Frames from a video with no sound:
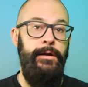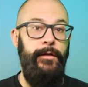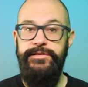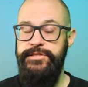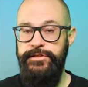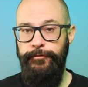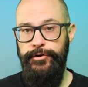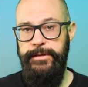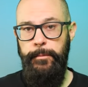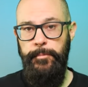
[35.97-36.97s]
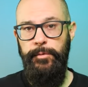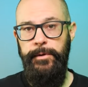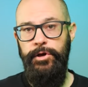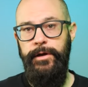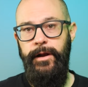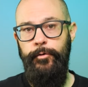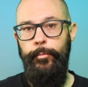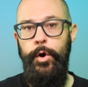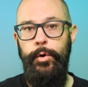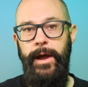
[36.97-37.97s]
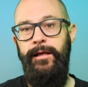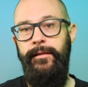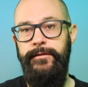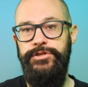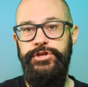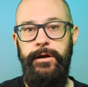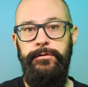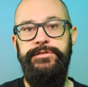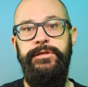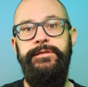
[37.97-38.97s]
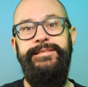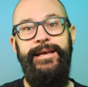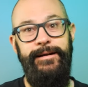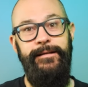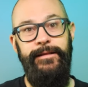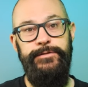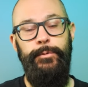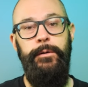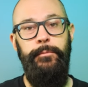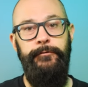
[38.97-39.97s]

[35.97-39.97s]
Now, this is the first time I'm going to be looking at a Rogue Ale on the channel, so let's dig into this one.